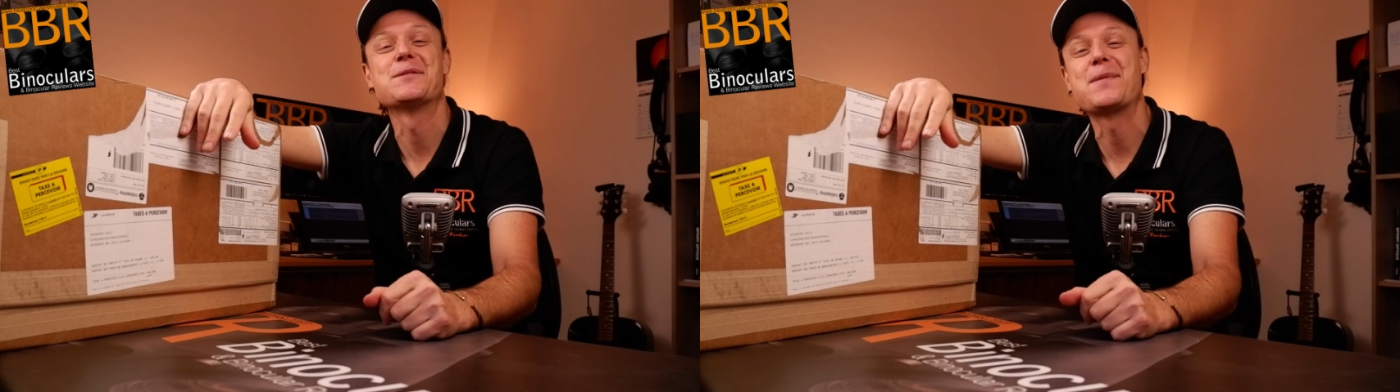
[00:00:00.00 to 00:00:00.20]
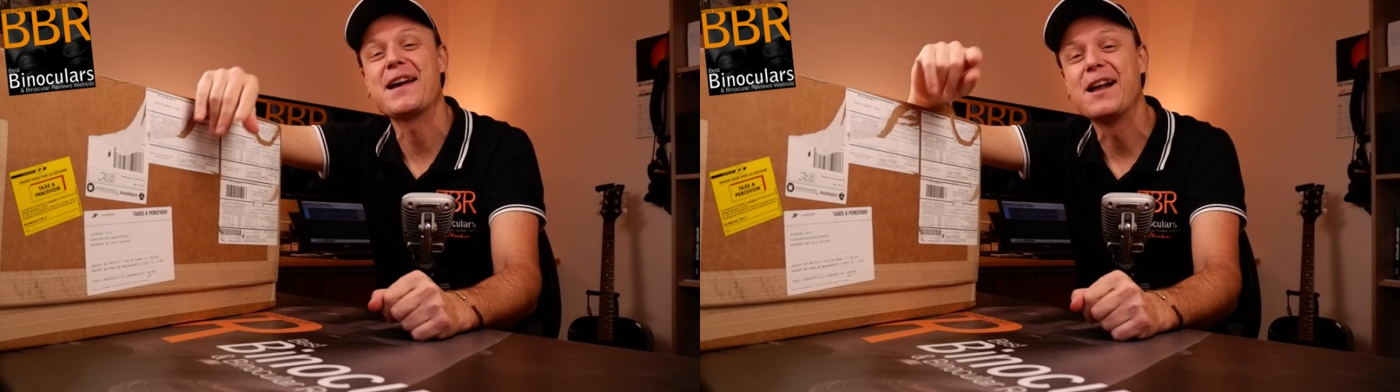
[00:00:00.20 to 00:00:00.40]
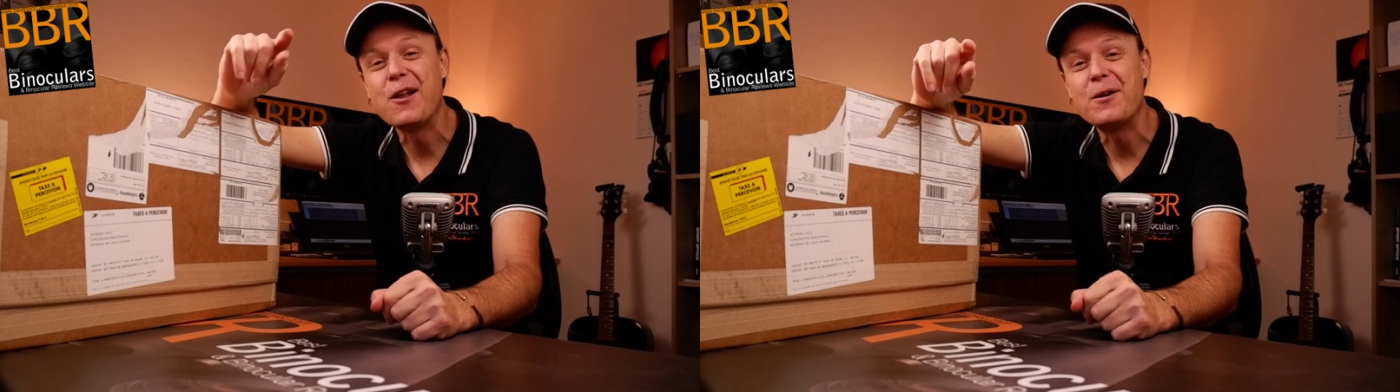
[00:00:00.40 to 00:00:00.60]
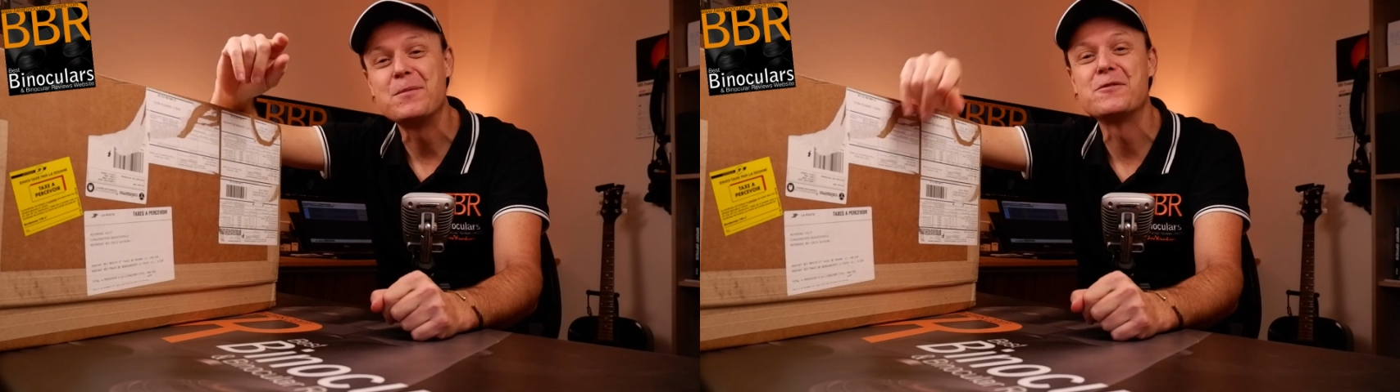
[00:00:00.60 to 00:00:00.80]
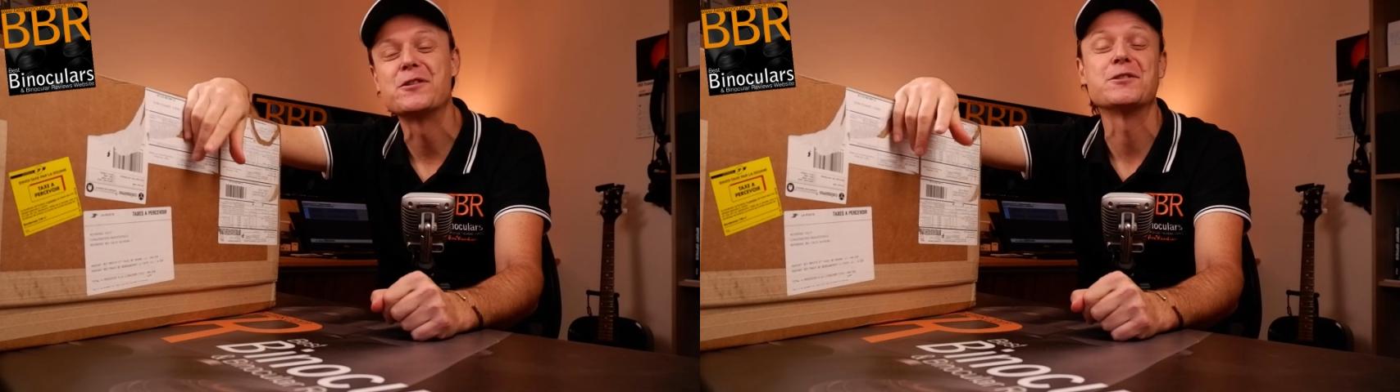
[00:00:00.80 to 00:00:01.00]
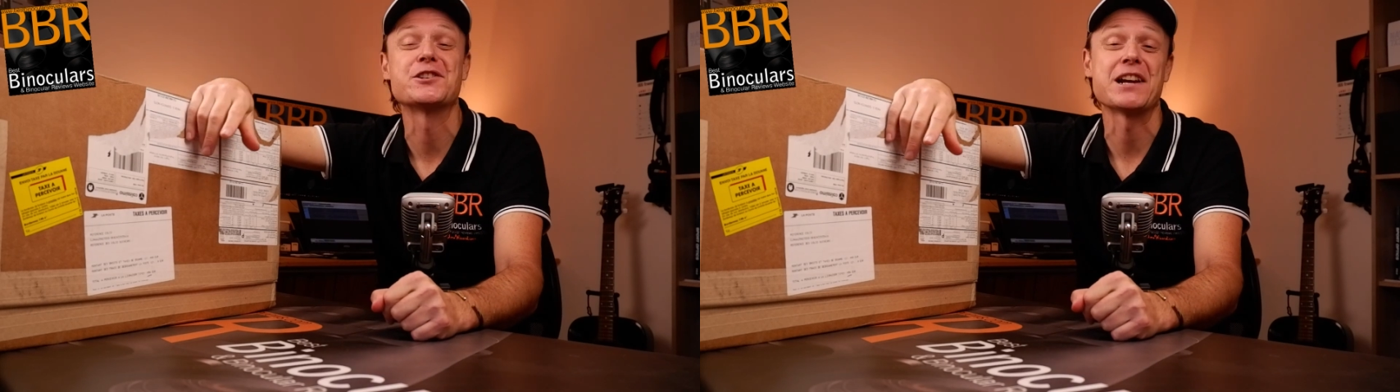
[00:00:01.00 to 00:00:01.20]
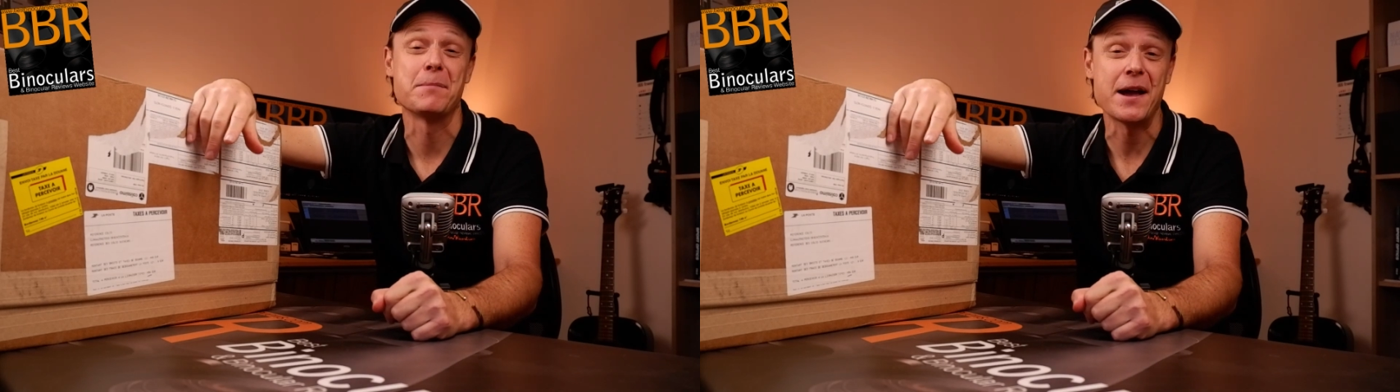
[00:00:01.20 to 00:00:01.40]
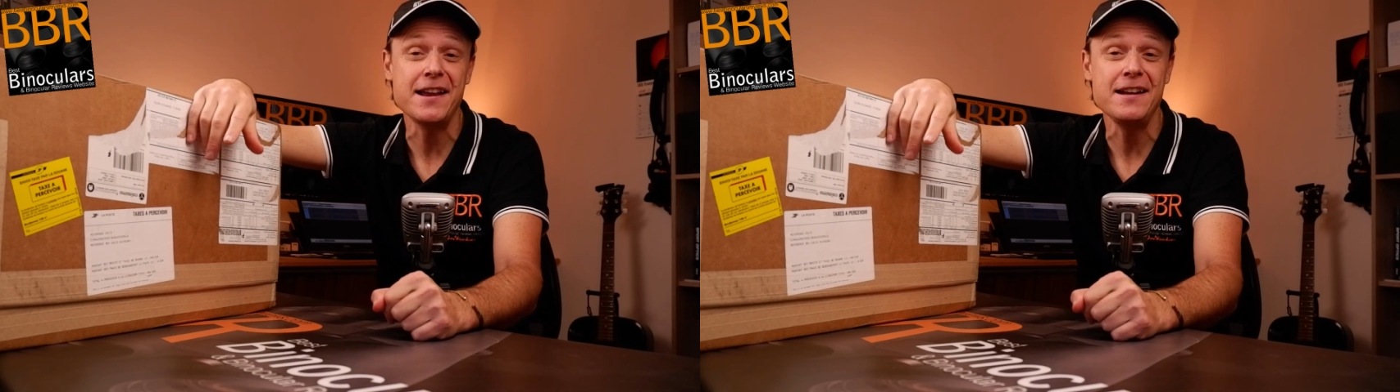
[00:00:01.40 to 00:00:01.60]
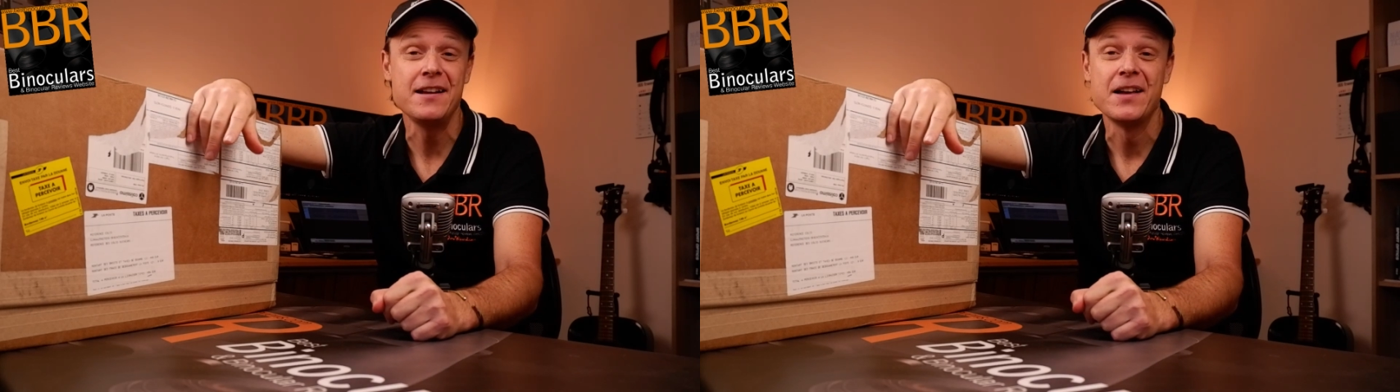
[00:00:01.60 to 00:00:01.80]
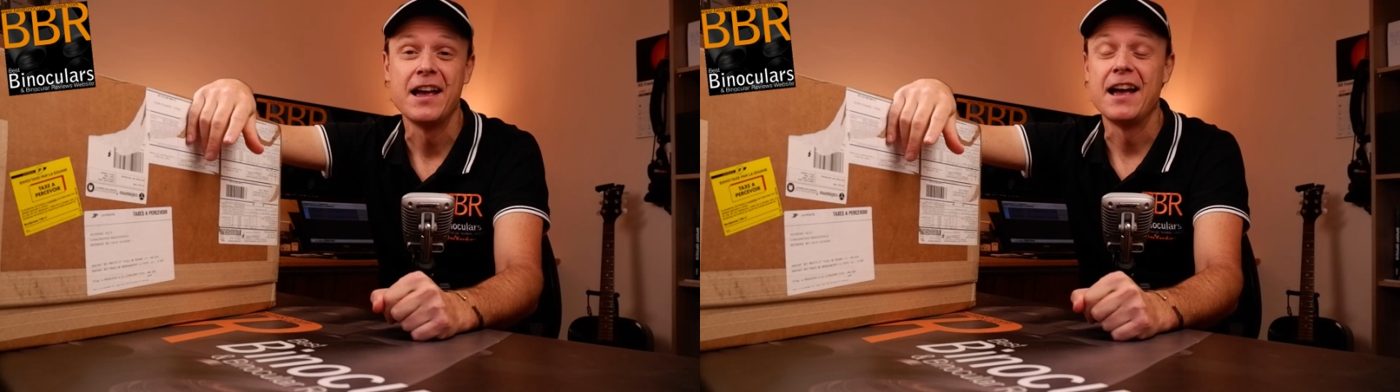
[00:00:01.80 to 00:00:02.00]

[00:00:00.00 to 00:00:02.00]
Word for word: to pay a lot more for your champagne.